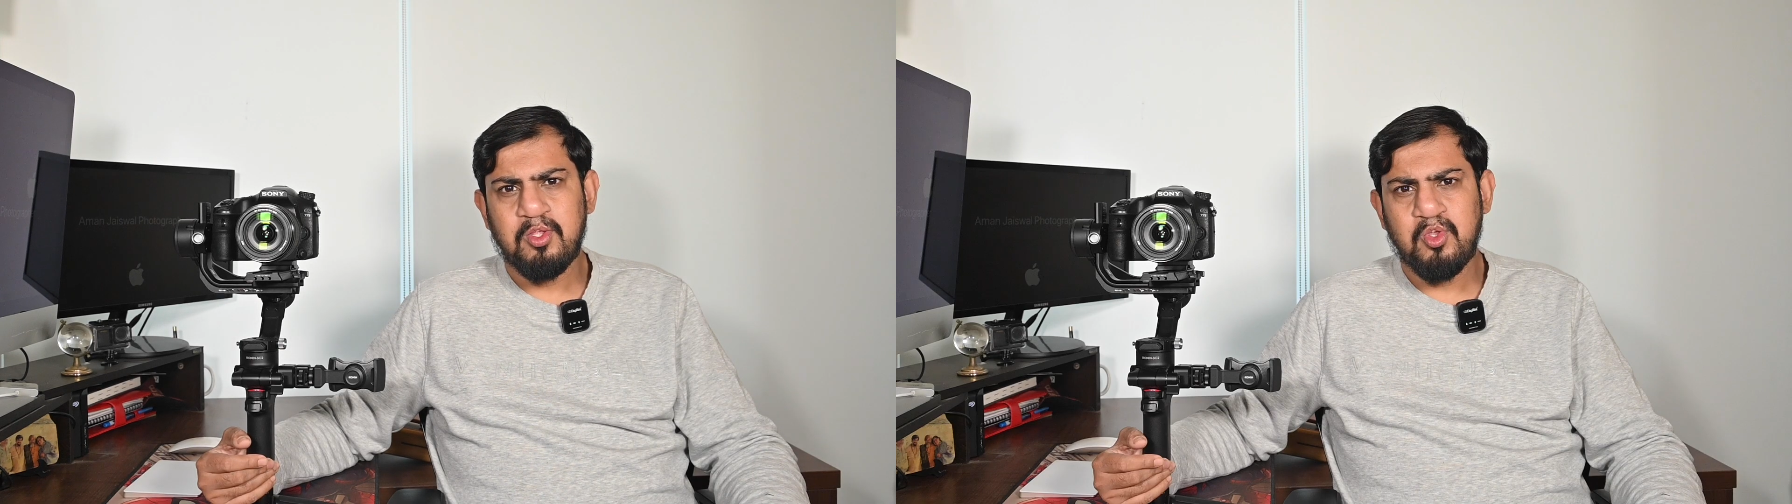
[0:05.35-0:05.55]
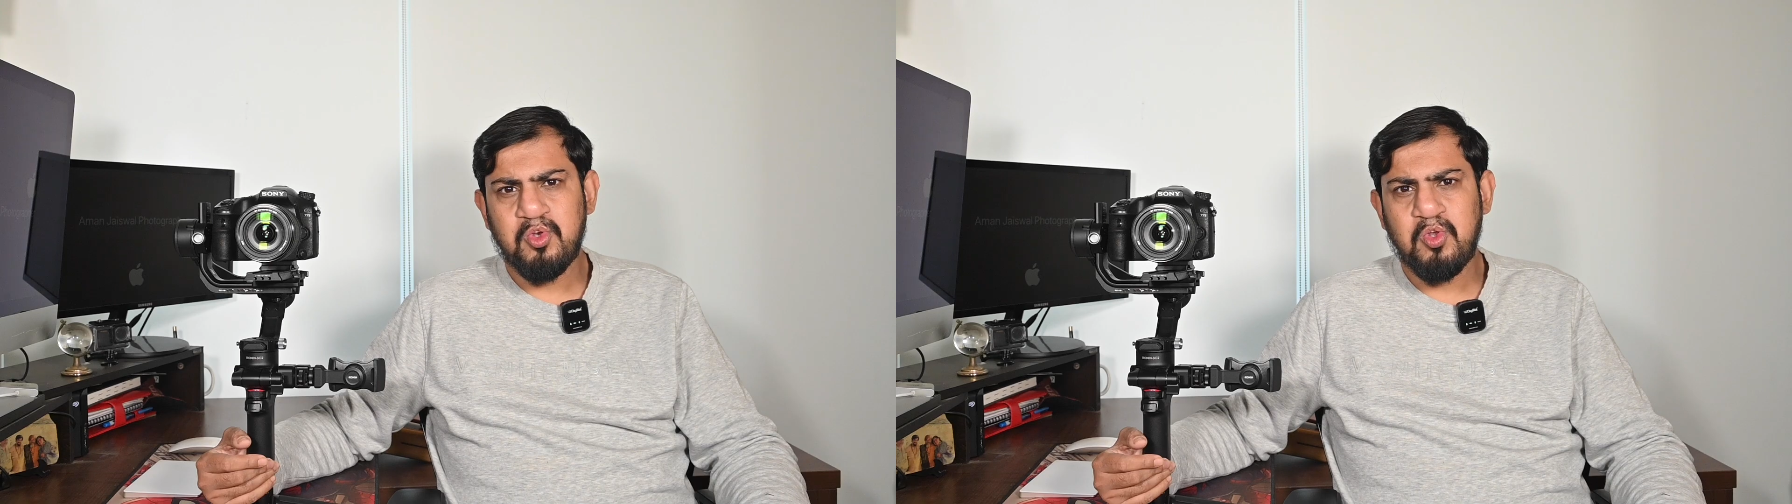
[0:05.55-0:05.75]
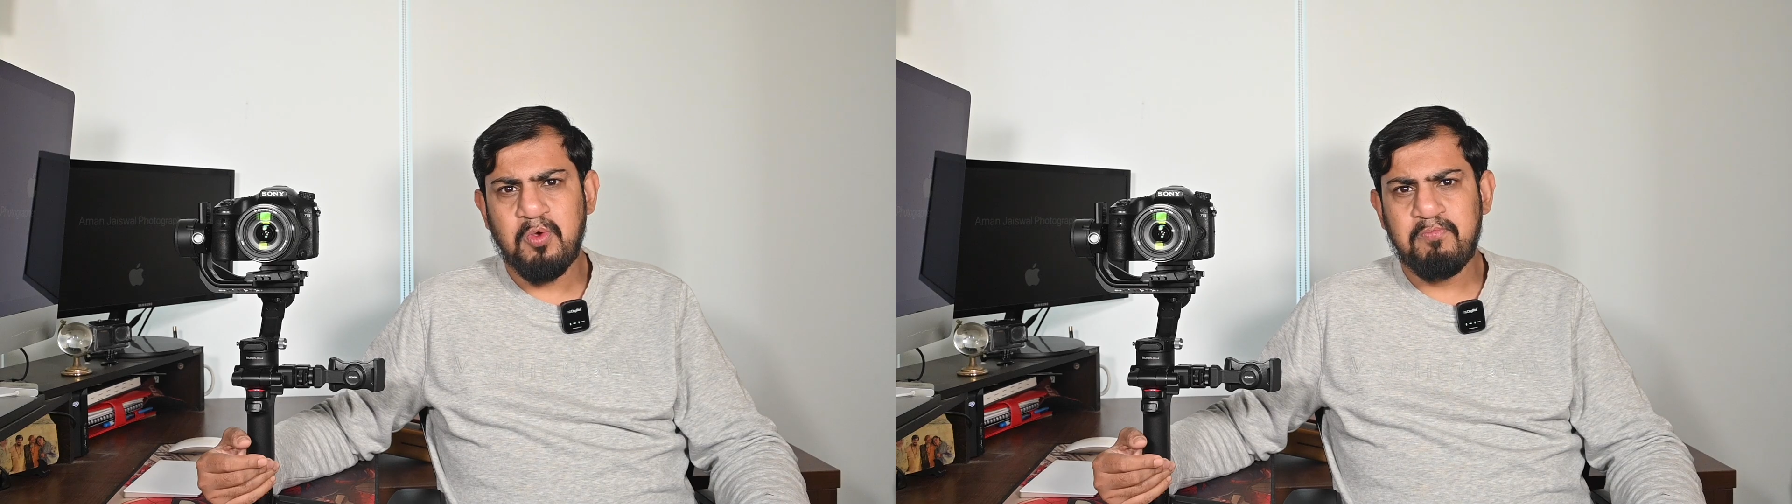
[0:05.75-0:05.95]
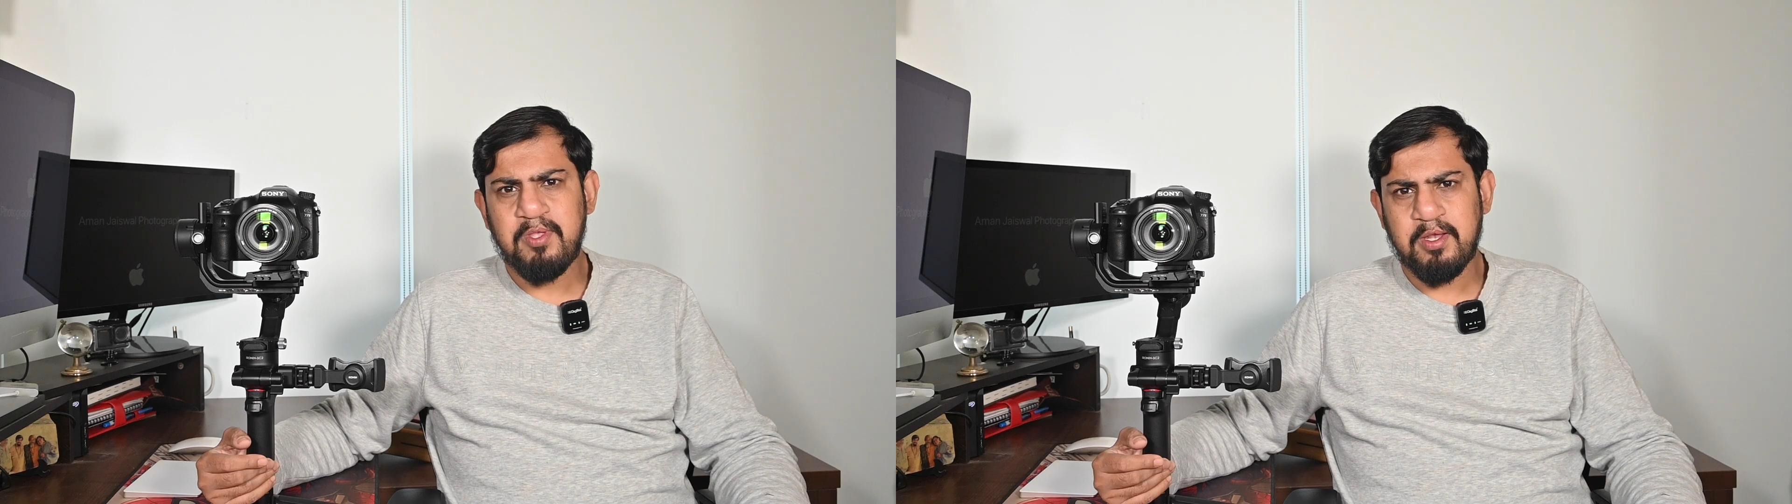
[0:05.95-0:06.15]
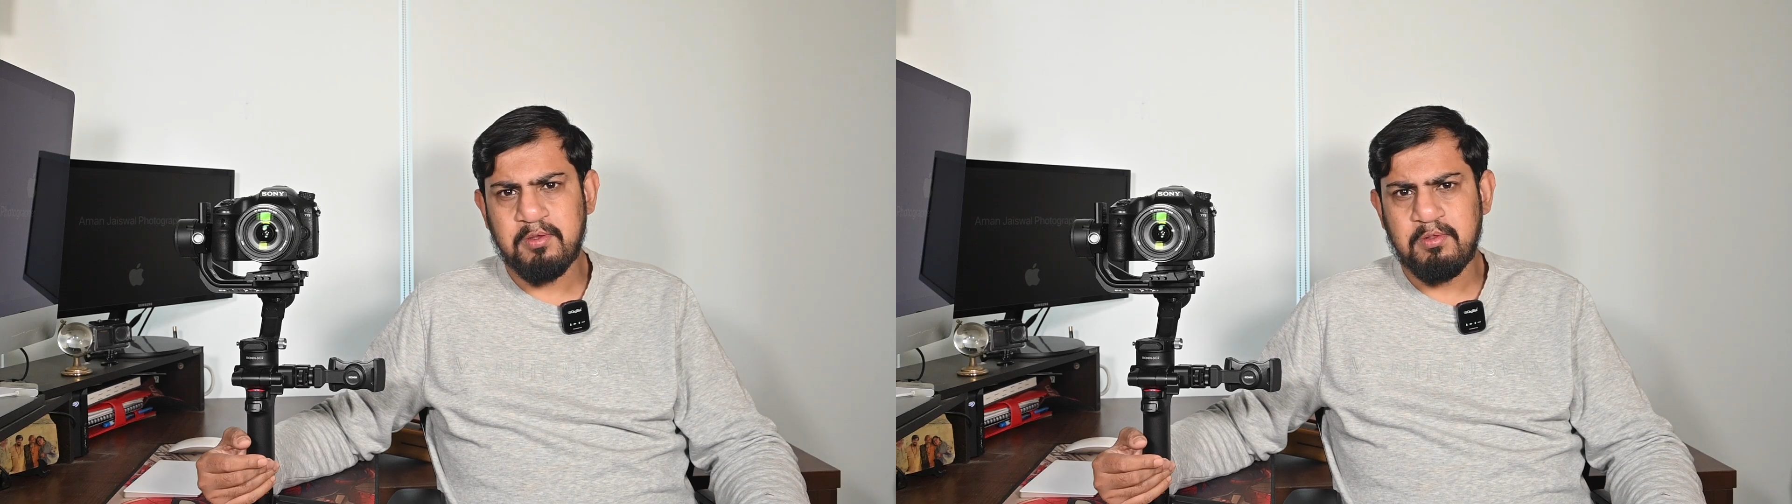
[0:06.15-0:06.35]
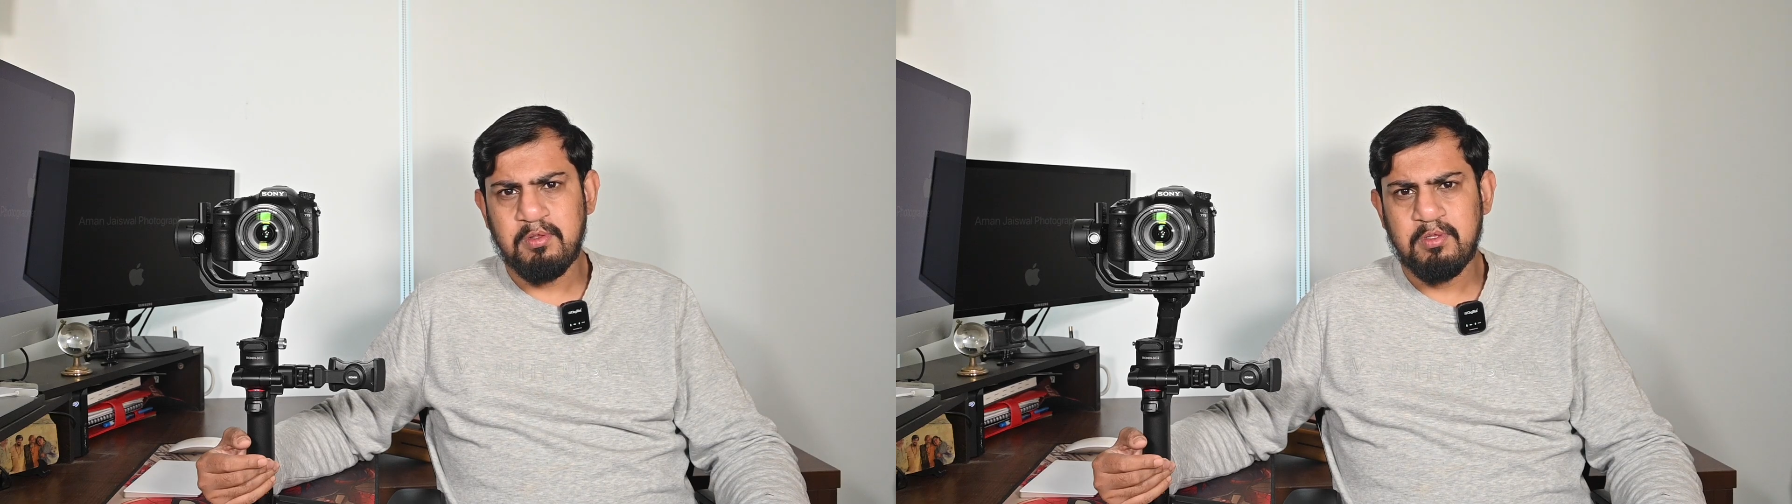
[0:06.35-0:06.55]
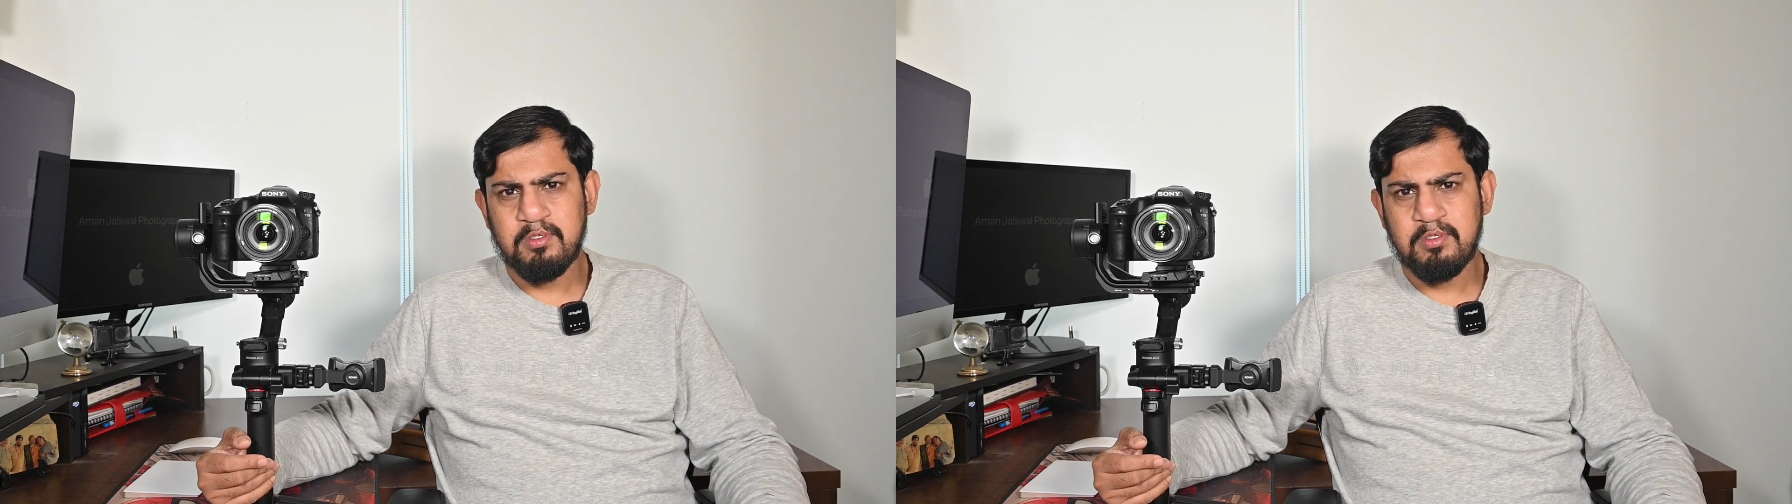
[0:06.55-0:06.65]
YouTube channel.